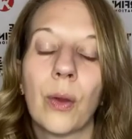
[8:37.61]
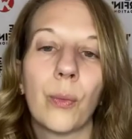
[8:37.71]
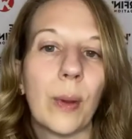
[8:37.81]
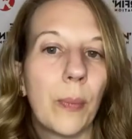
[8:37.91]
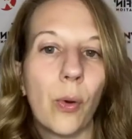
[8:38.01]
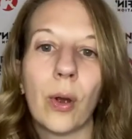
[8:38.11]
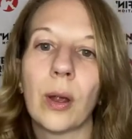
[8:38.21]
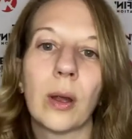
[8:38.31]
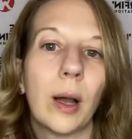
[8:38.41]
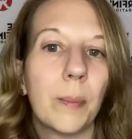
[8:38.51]

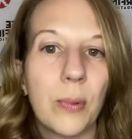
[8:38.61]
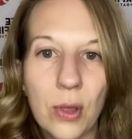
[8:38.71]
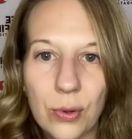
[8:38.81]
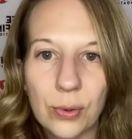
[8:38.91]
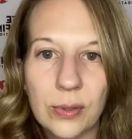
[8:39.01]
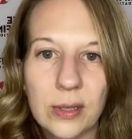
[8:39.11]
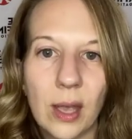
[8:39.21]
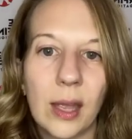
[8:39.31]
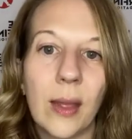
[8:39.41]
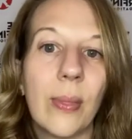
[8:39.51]
report abuse
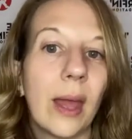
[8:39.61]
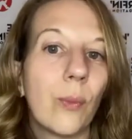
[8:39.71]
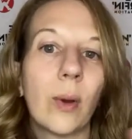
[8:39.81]
and then